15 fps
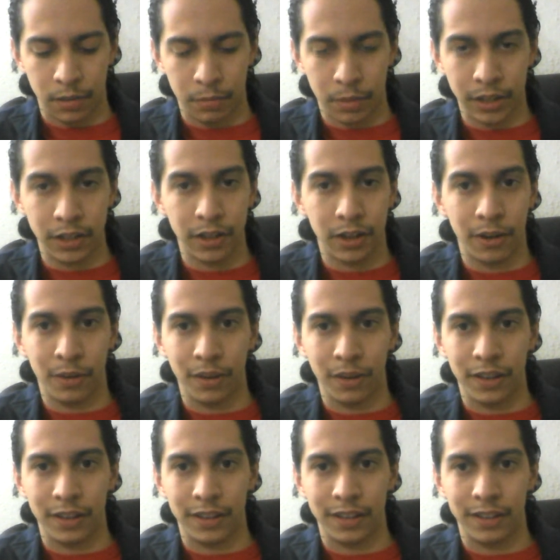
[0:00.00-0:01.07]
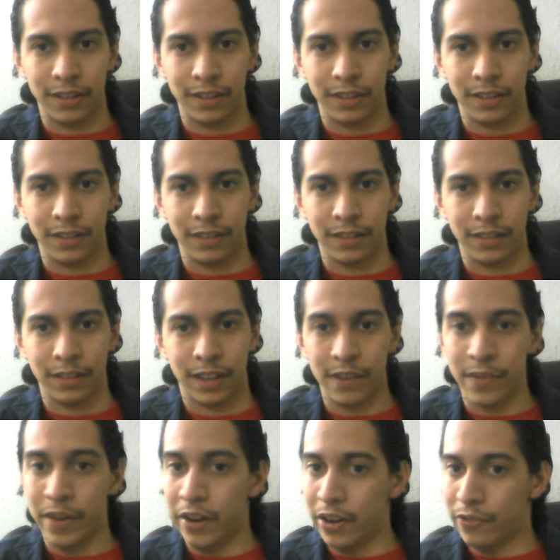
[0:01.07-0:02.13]
But, you know,
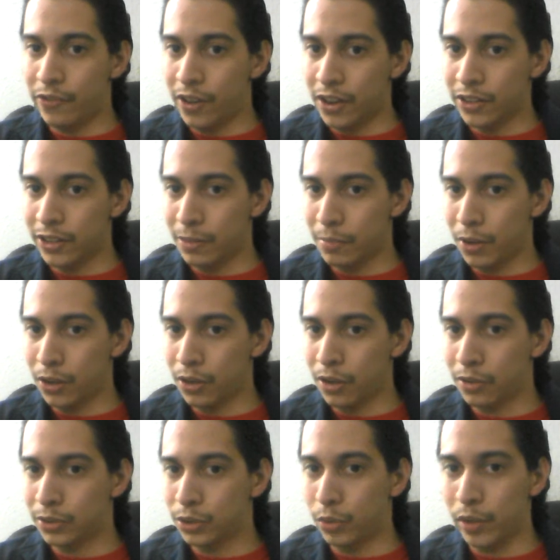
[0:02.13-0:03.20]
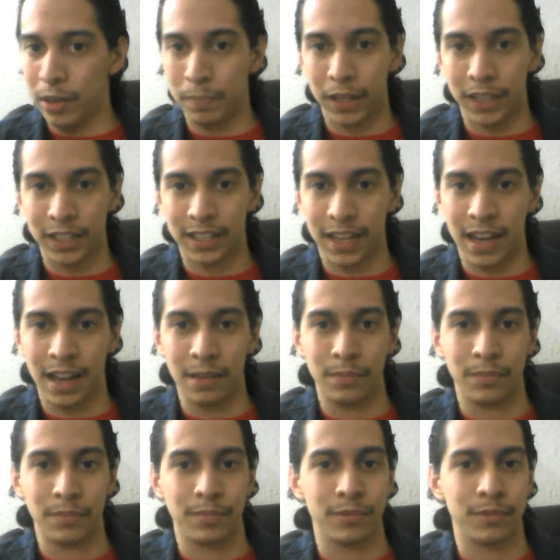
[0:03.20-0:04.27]
give Arian Foster the ball 20-plus
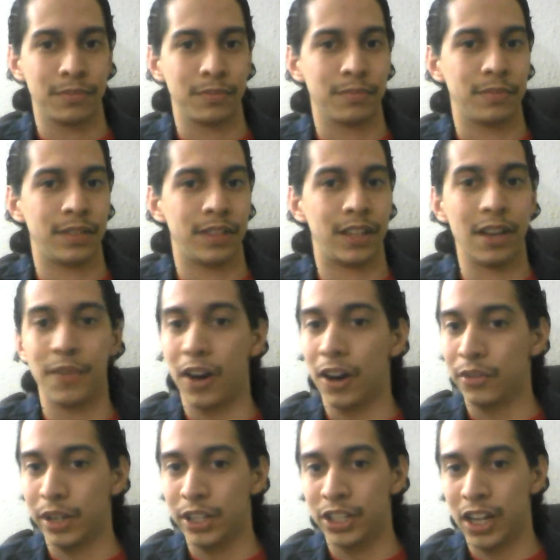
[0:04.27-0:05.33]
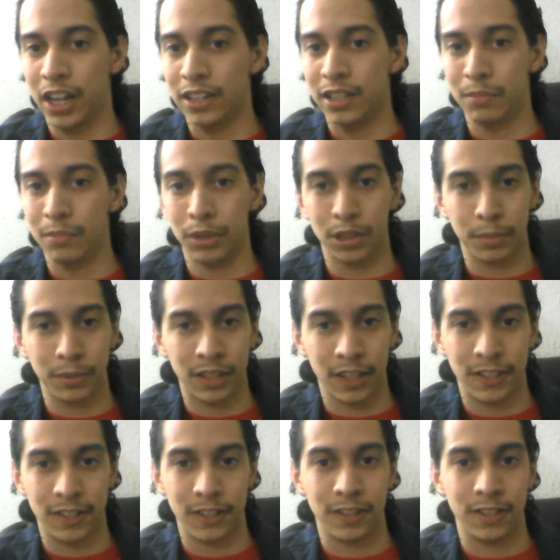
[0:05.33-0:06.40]
times. Give Andre Johnson multiple
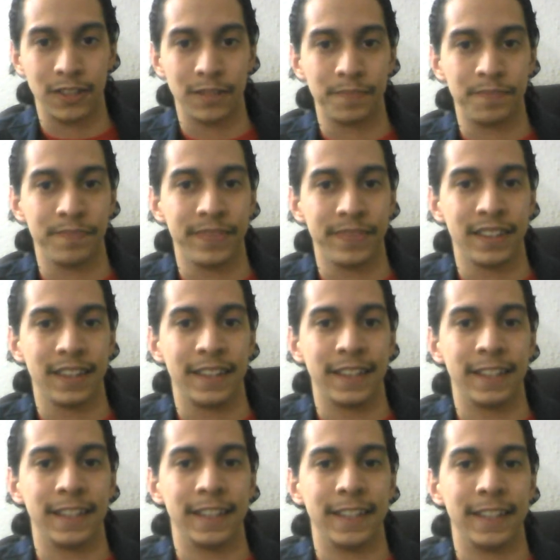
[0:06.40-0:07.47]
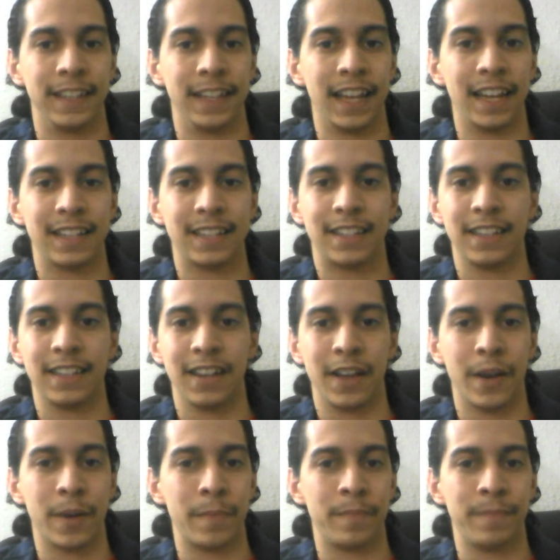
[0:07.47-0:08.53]
touches. Let
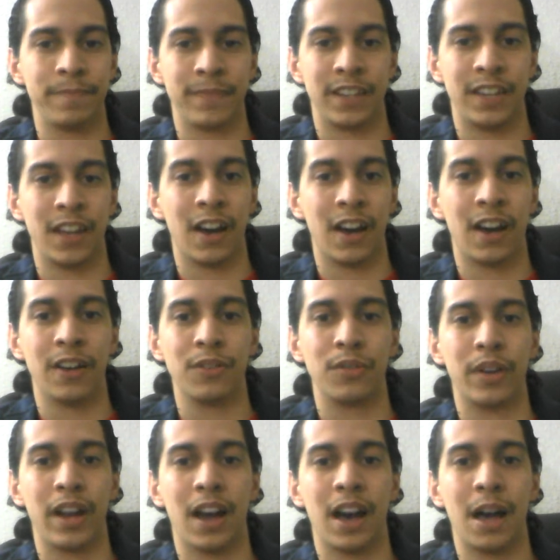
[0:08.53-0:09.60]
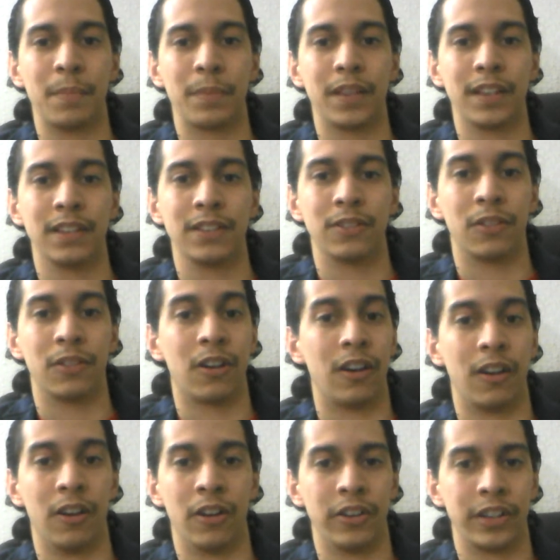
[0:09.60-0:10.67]
DeAndre Hopkins
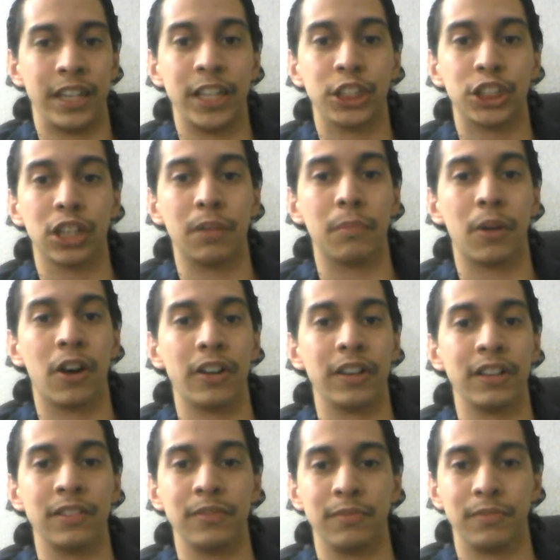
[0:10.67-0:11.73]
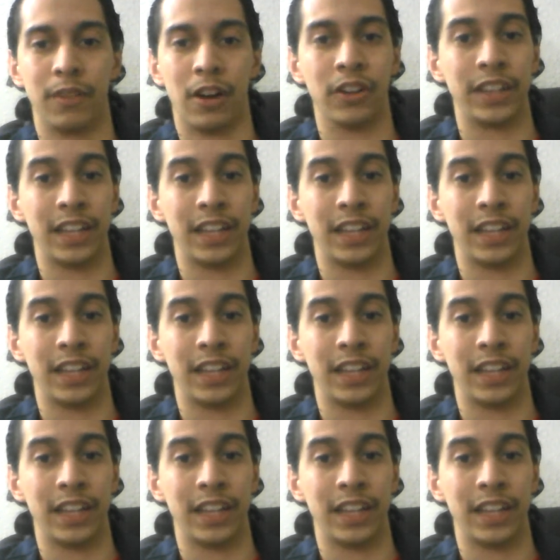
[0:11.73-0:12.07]
or Keyshawn Martin